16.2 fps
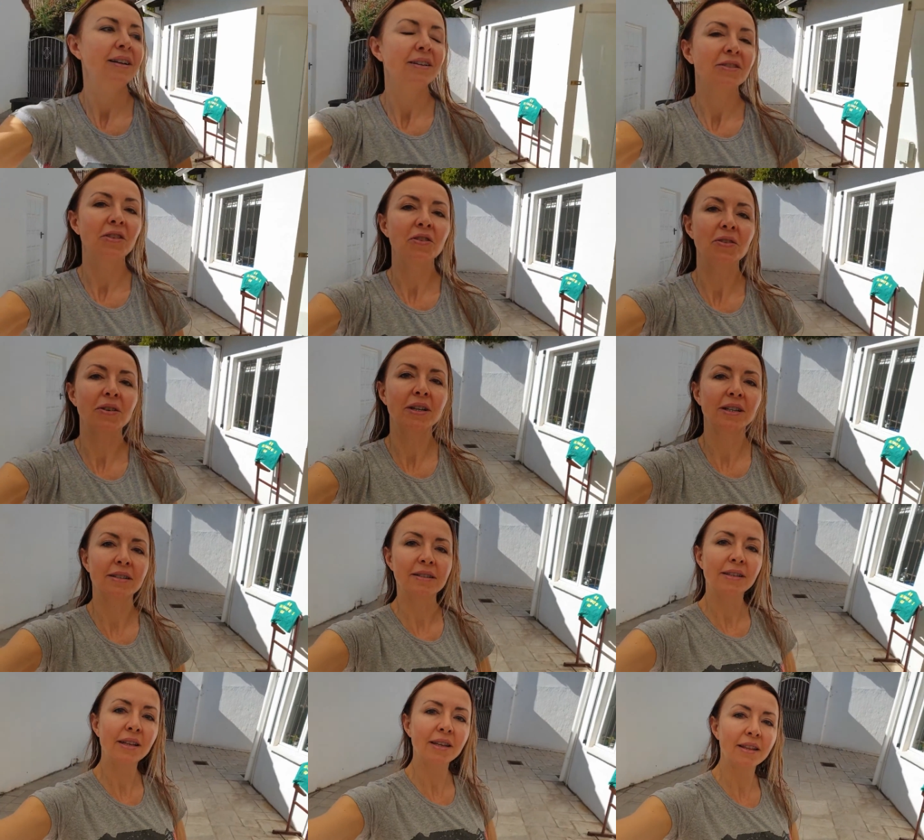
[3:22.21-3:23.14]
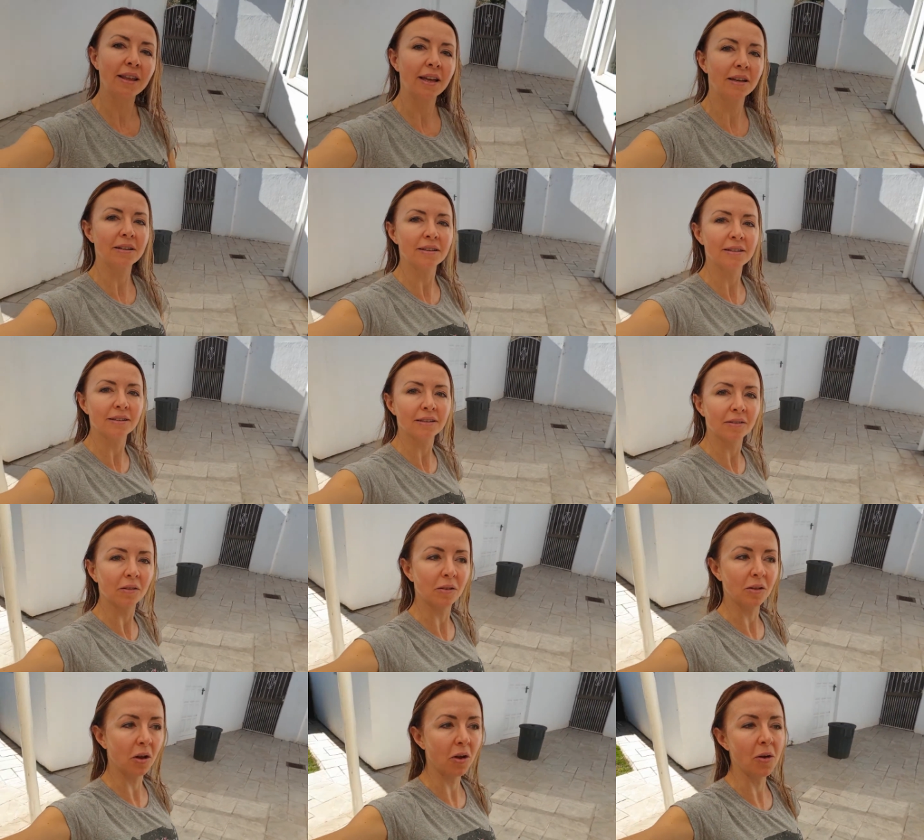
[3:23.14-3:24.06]
So you can see that
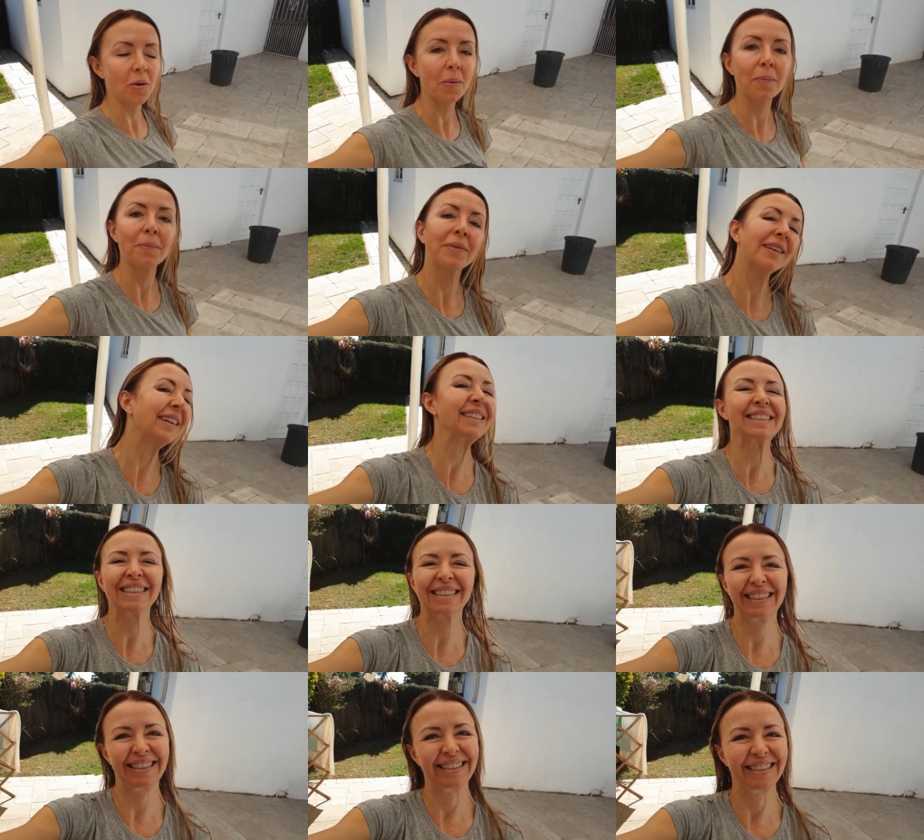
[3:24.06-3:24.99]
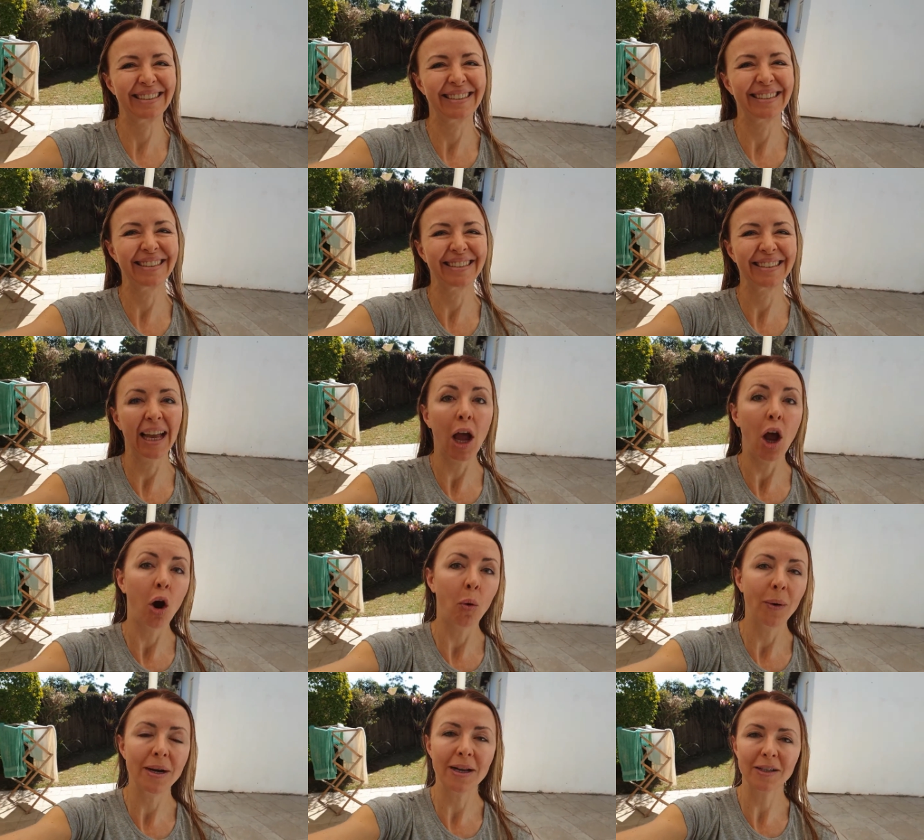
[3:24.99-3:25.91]
although
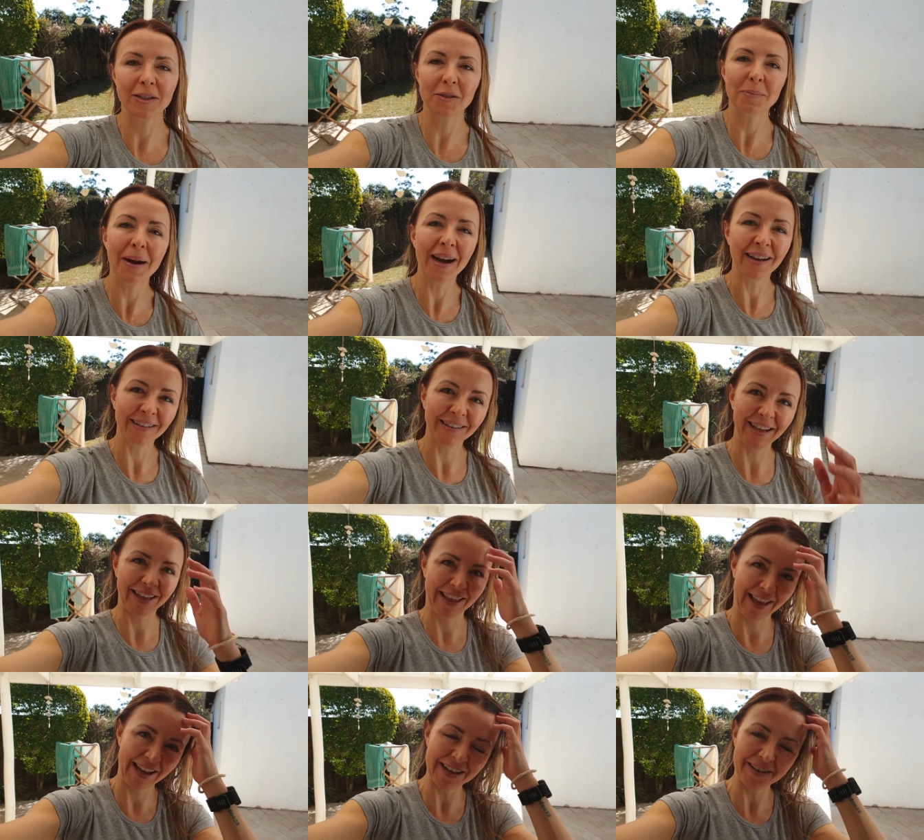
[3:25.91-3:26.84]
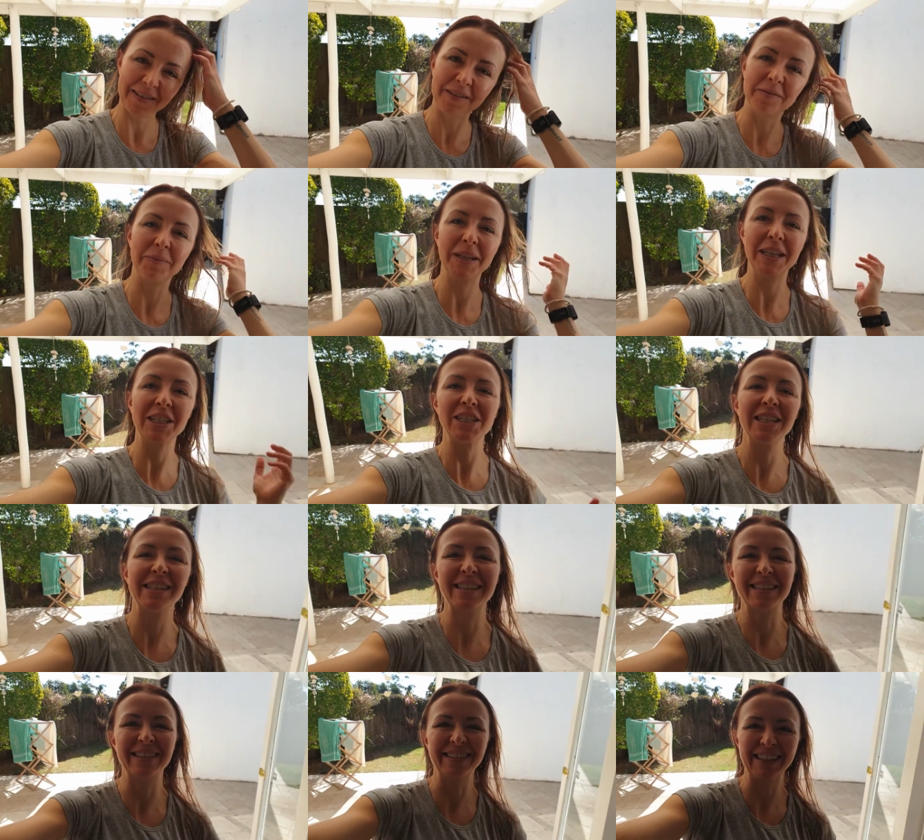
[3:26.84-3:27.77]
when I smile like that, big
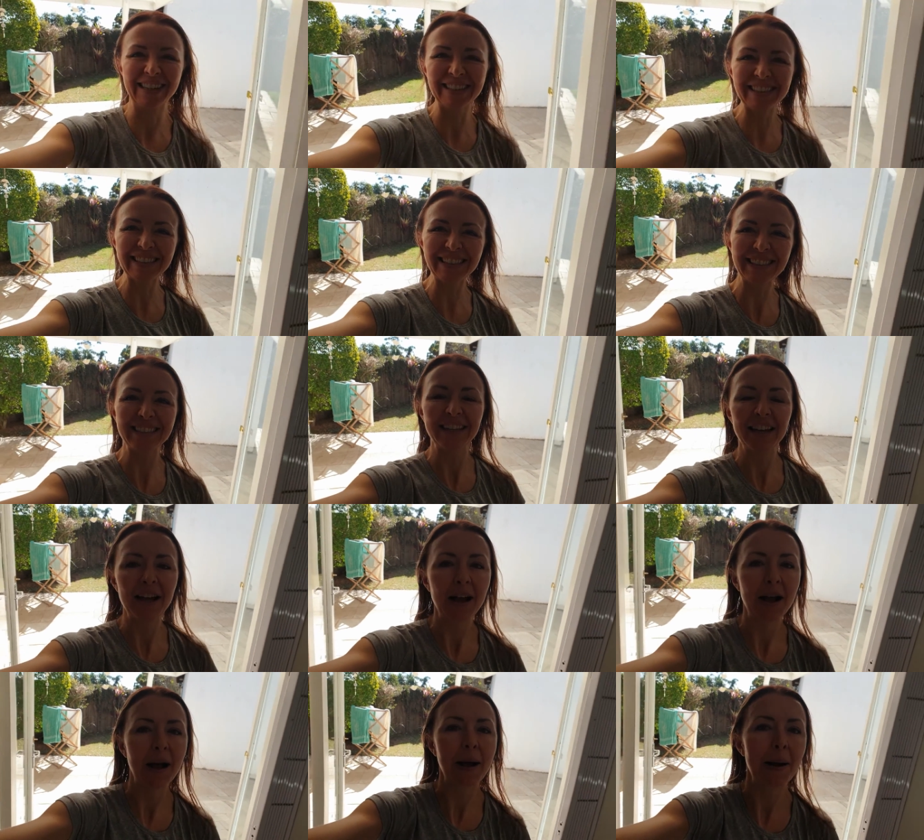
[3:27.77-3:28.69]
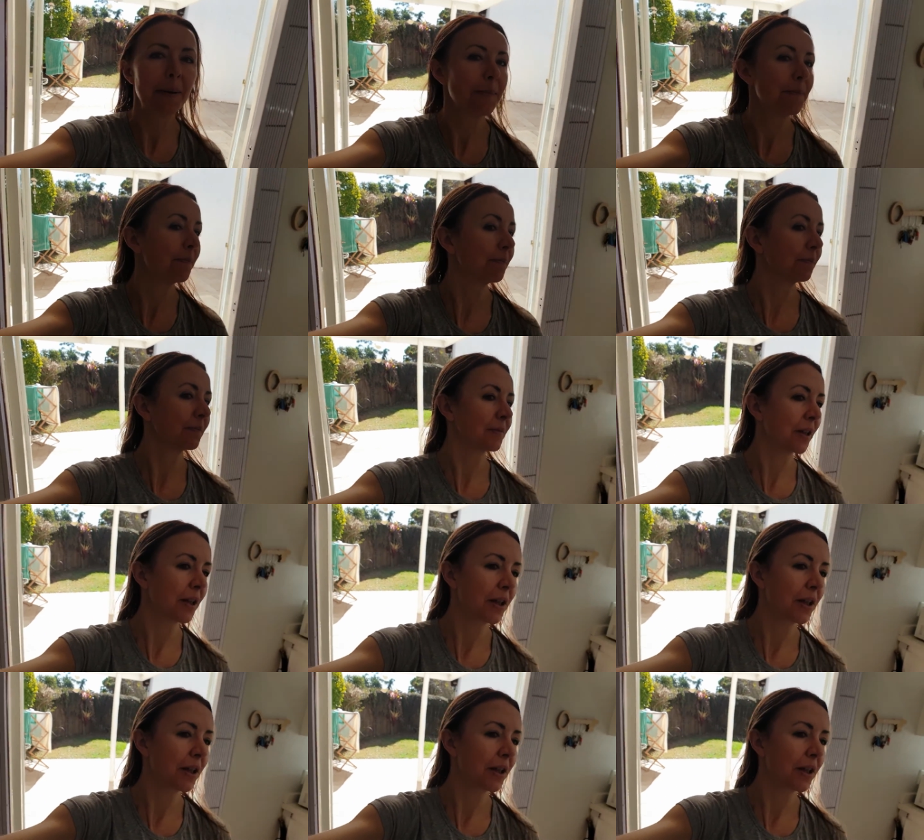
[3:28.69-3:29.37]
cheesy grin, um,